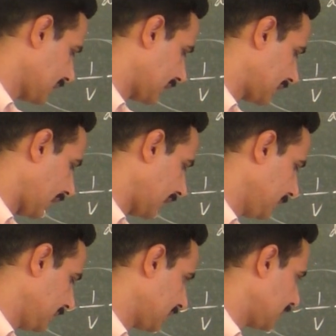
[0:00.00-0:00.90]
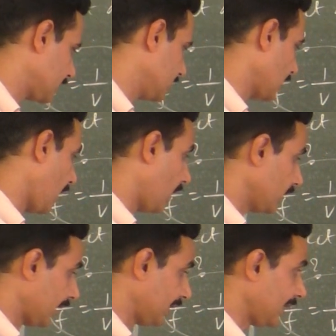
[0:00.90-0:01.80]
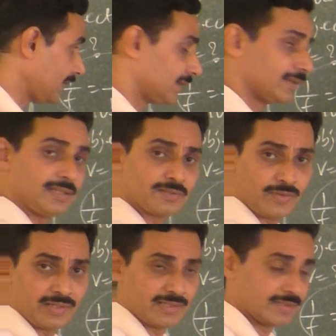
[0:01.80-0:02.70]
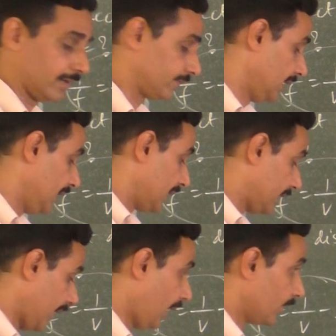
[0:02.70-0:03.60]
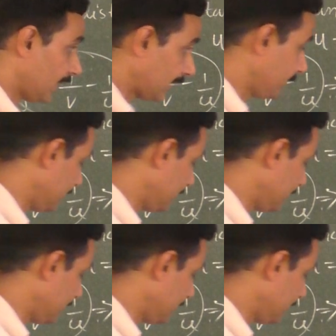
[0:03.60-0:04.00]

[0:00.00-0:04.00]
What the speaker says: at 9 meters, or you can take it this one itself. Now let